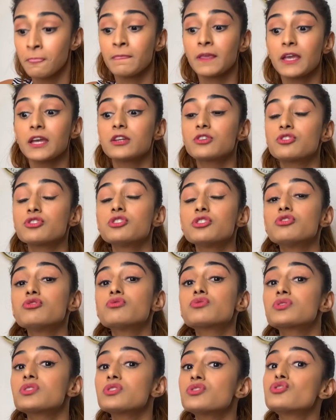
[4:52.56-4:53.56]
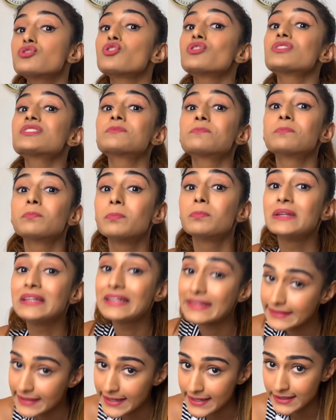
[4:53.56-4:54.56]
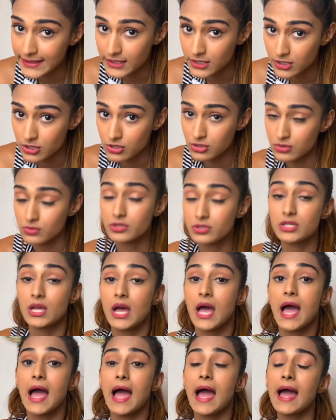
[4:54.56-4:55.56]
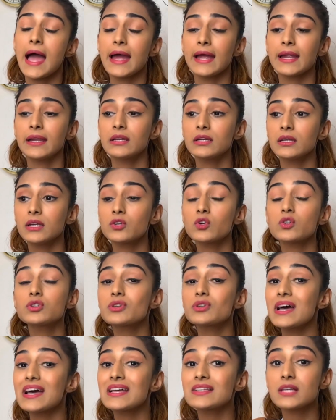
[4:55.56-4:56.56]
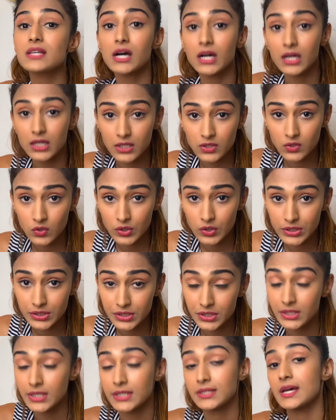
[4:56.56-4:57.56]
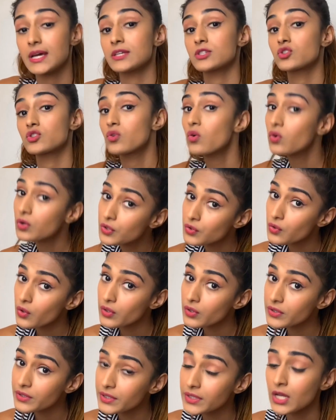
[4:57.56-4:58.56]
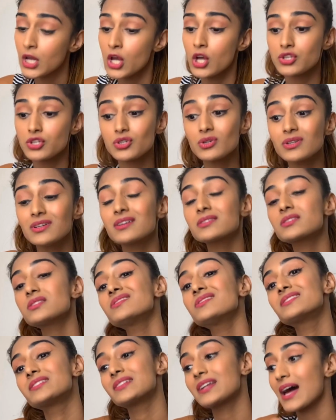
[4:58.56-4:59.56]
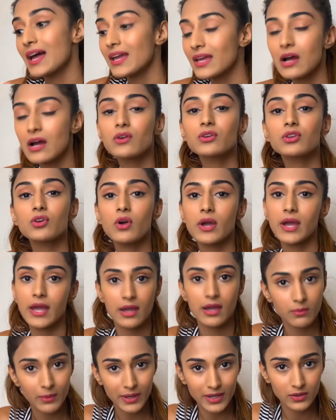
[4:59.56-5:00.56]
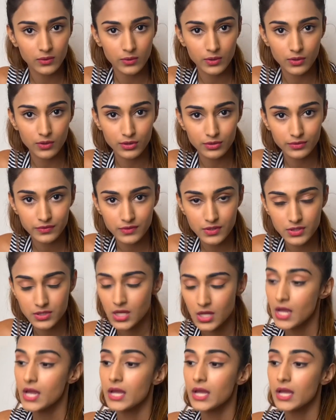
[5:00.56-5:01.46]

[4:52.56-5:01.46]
It reduces your split end issues, and it also has argan oil in it, it has coconut oil in it, so it doesn't dry out your hair while doing all of this.